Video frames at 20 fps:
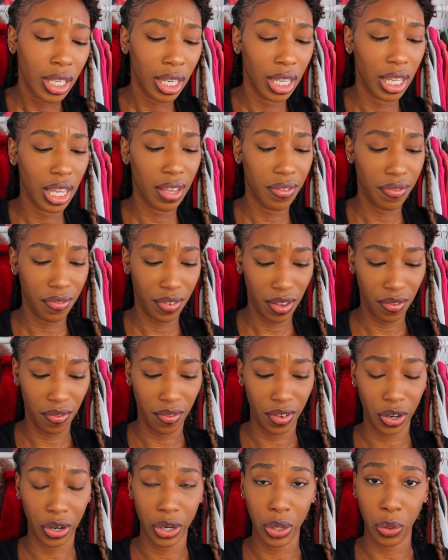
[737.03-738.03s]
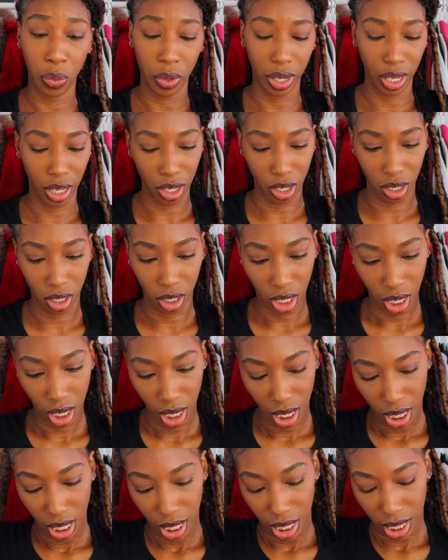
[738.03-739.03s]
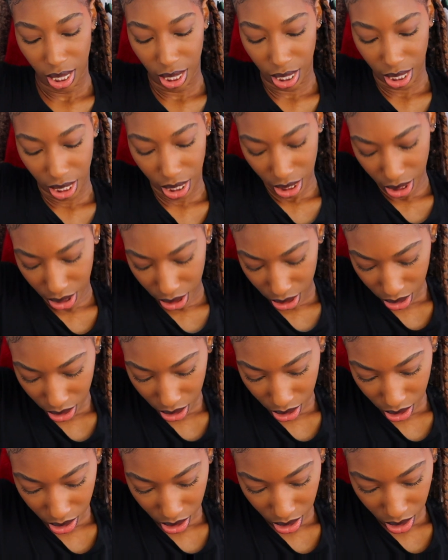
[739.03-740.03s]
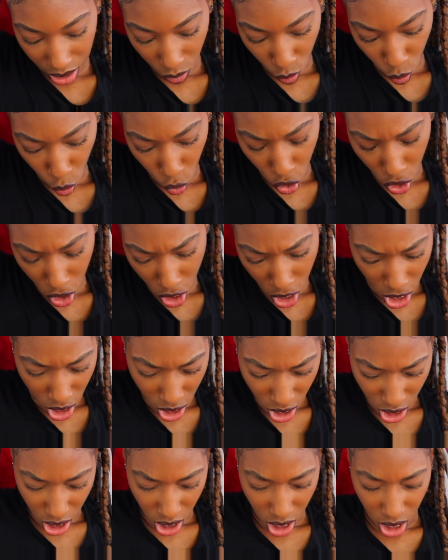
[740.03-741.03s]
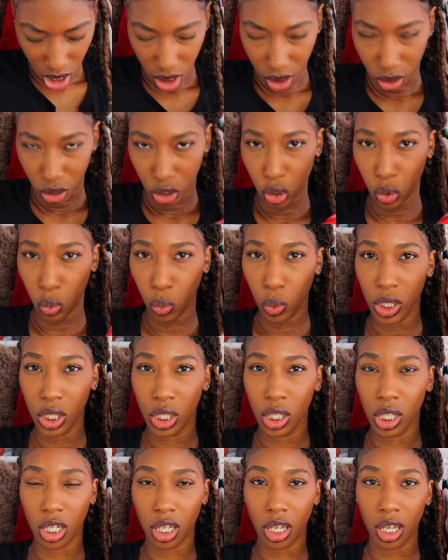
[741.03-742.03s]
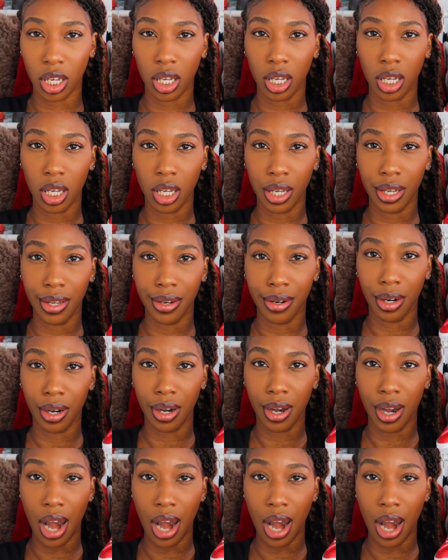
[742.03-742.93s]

And they fit very well. These were $29.